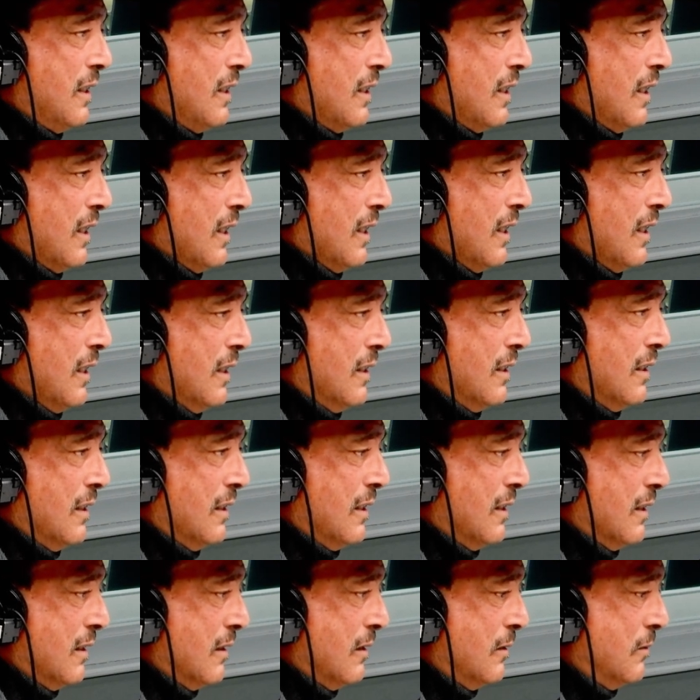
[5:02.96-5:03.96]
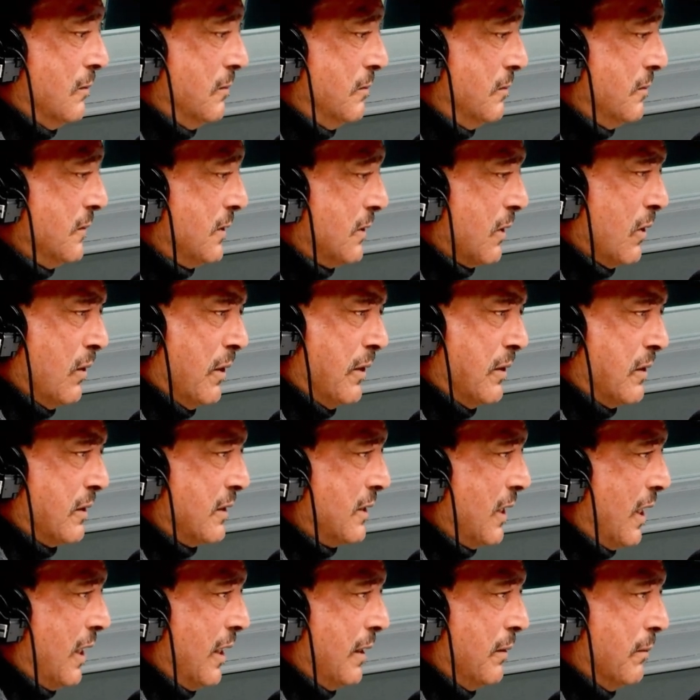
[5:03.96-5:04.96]
and so little
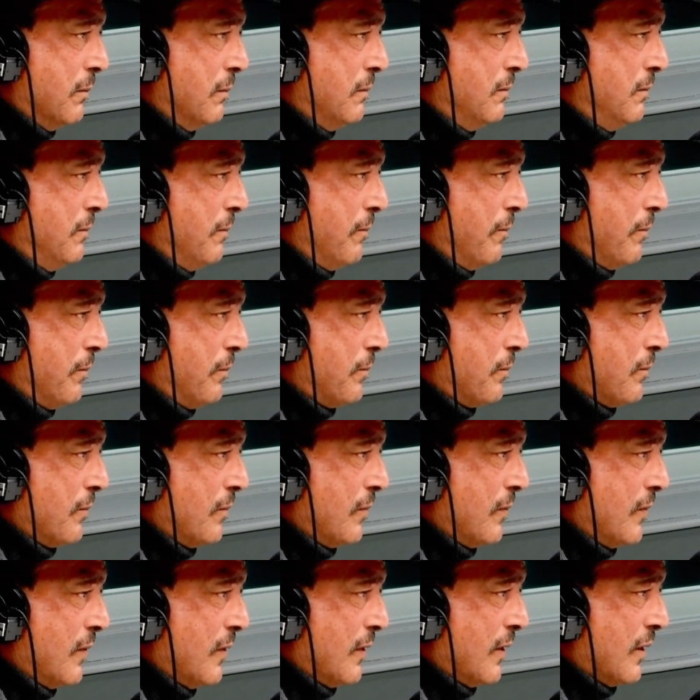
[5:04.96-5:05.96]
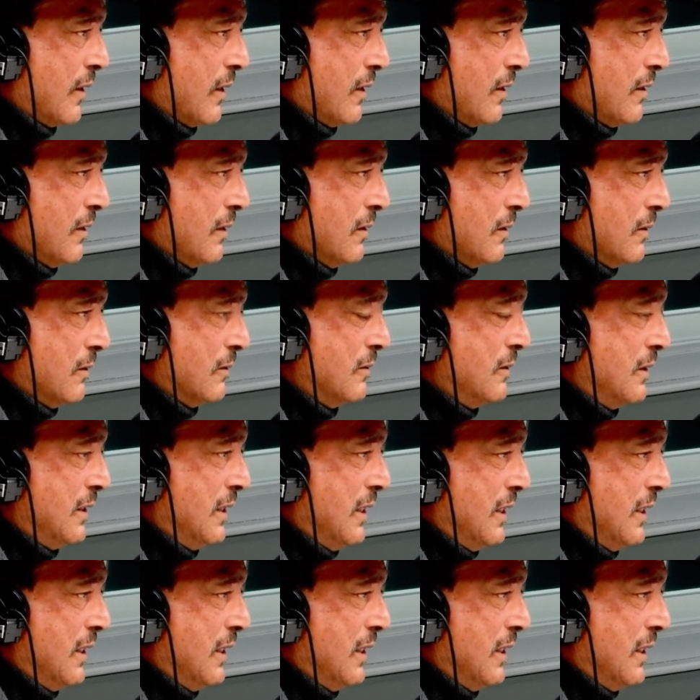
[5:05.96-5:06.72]
time, you know.